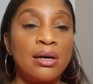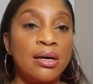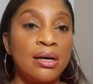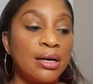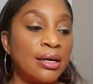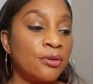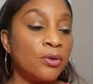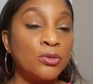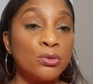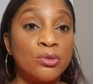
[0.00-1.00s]
and
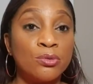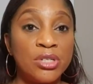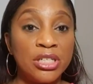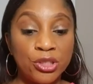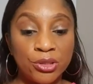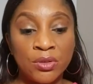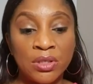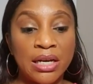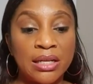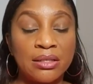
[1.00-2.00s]
also the religion
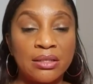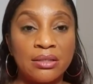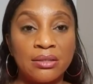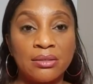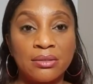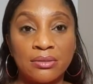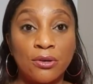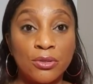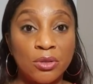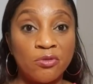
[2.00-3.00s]
and the
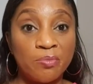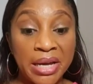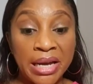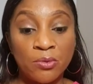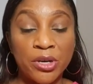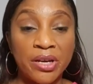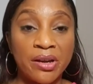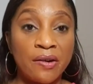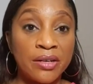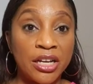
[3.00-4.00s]
gods of men walking
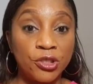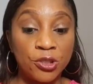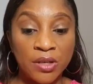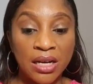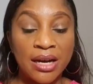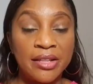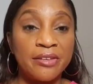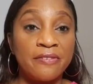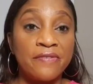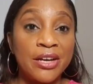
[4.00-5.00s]
around Nigeria and
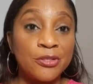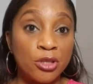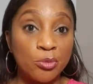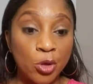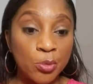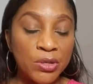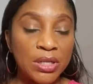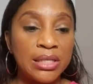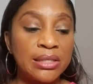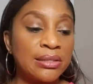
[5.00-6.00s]
the effects on the
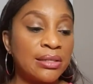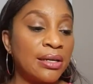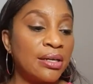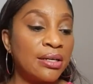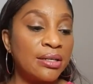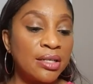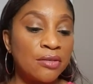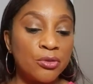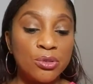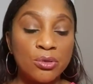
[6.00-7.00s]
populace. Give
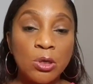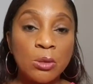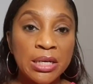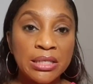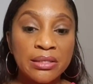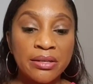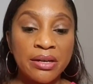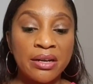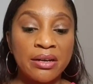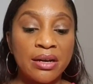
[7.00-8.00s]
us your comments
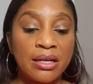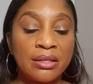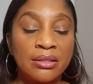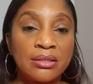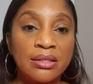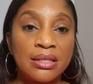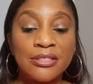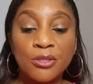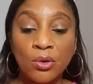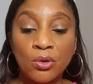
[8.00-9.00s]
here, and
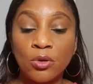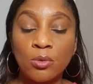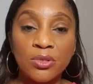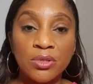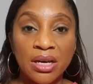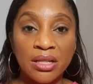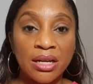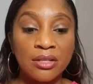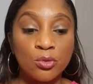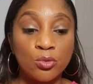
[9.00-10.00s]
let's all come
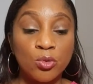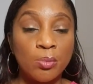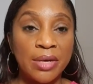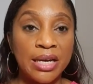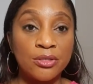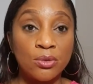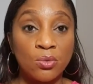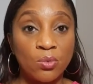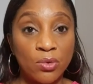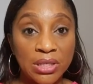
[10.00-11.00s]
together to rub minds
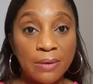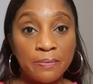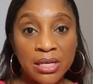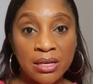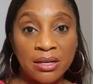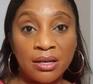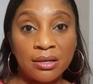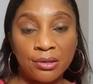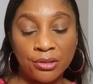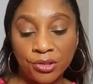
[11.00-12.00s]
on what's happening in our
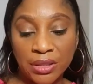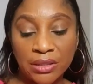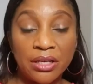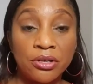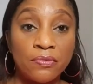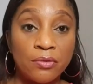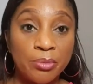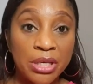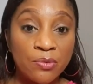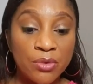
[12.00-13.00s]
country. Thank you for
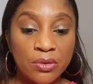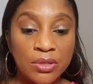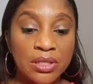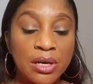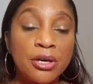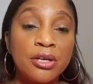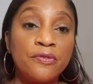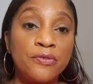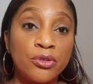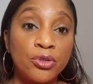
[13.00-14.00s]
being with us.
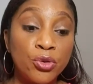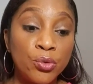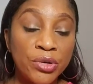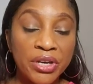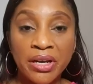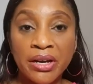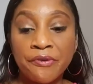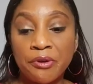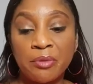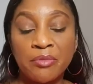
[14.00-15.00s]
If you're new here,
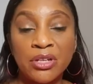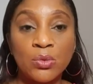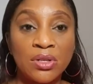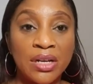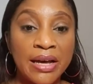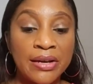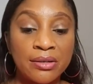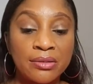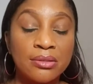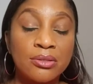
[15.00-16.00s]
remember to like,
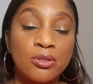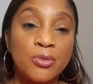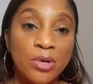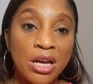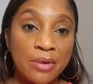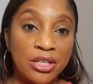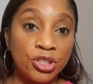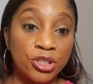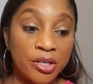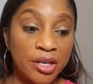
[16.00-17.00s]
subscribe, and
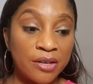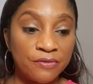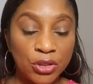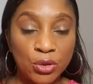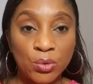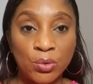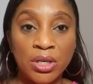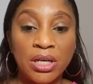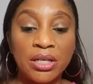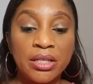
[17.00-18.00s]
share our video
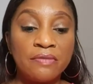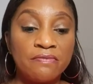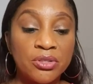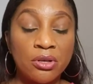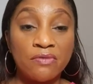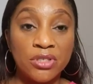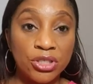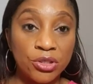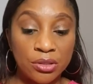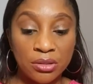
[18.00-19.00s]
if this
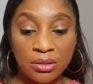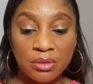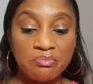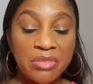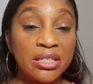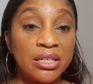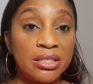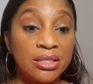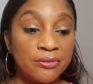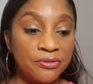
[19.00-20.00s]
conversation made any
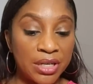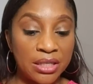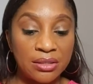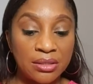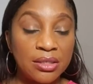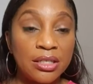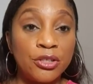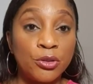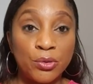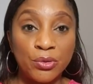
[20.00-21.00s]
difference
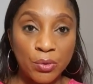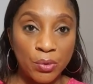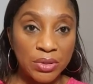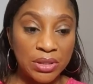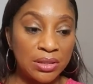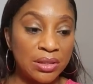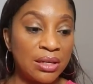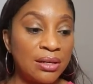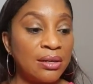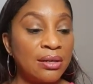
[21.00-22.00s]
in your thoughts.
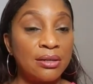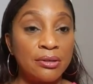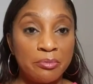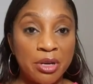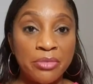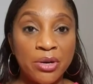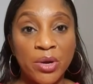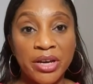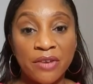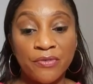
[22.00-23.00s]
Remember,
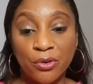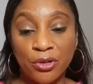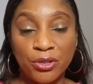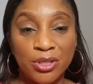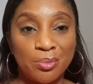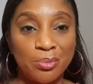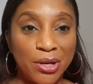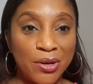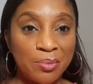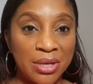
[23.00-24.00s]
we're here for conscious
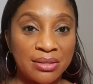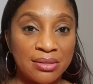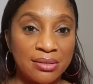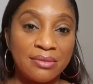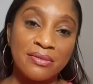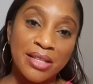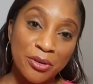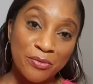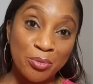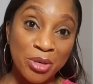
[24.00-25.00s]
empowerment. Thank
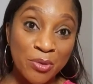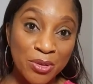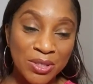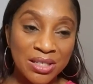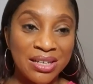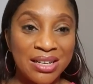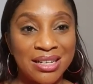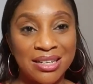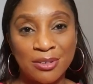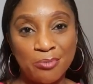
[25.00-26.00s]
you for being with us again,
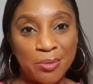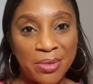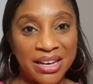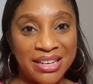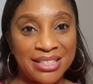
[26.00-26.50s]
and bye-bye.